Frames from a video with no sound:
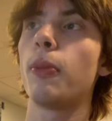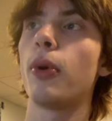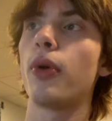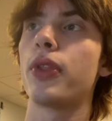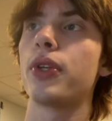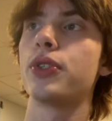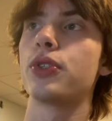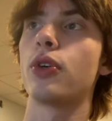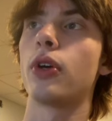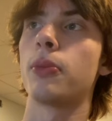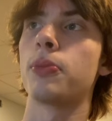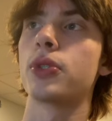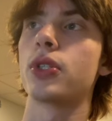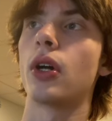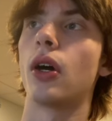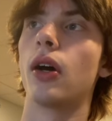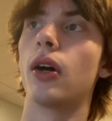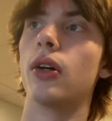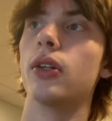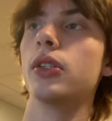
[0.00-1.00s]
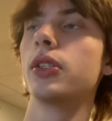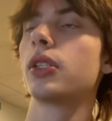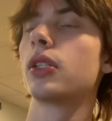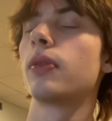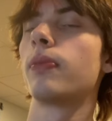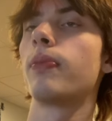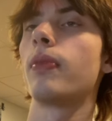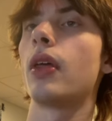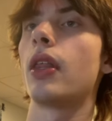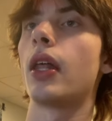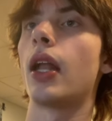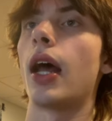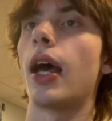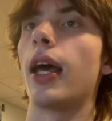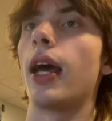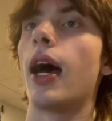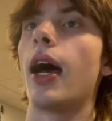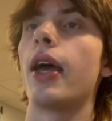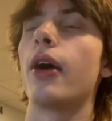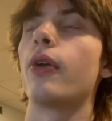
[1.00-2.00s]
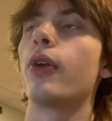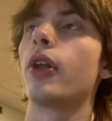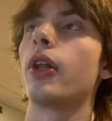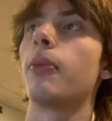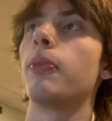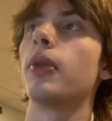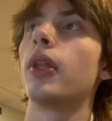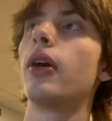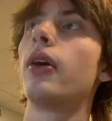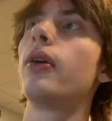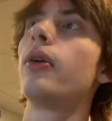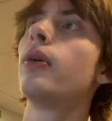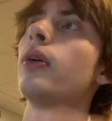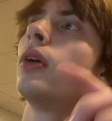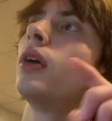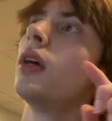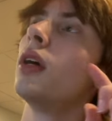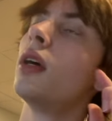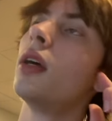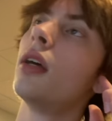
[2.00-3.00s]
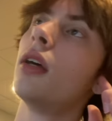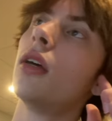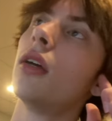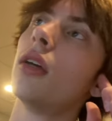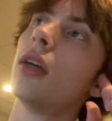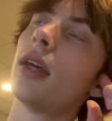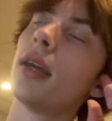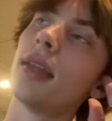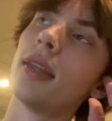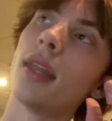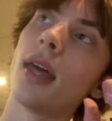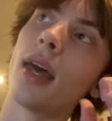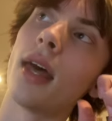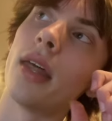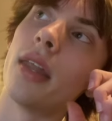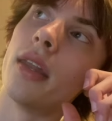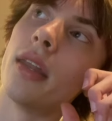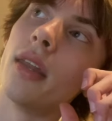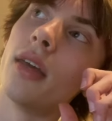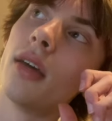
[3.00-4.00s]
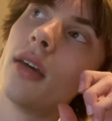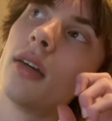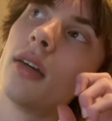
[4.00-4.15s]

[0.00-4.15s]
both his Grimmsnarls, and then I Ioned him low, and then